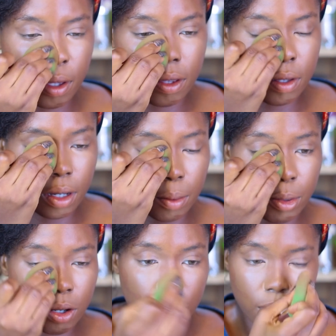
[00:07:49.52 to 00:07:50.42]
easier,
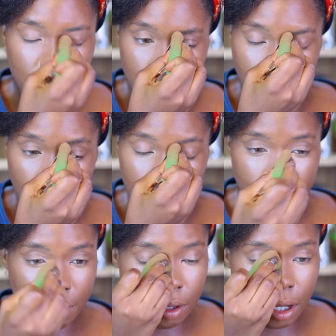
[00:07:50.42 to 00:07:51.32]
because I
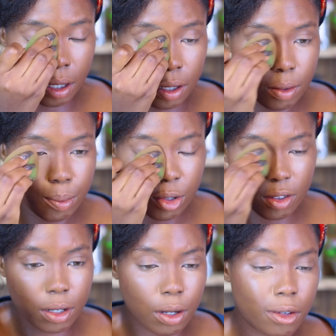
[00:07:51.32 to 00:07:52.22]
feel like
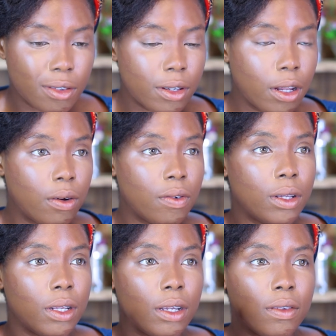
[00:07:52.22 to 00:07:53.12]
putting a concealer
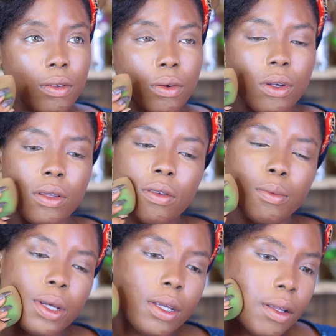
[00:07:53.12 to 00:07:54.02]
over there is still going
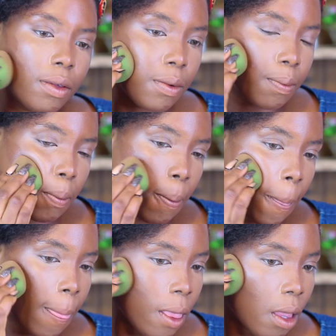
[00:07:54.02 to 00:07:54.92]
to make it
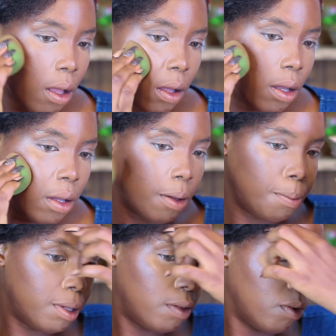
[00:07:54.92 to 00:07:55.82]
a
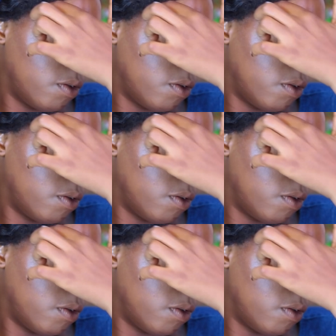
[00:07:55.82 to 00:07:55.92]
bit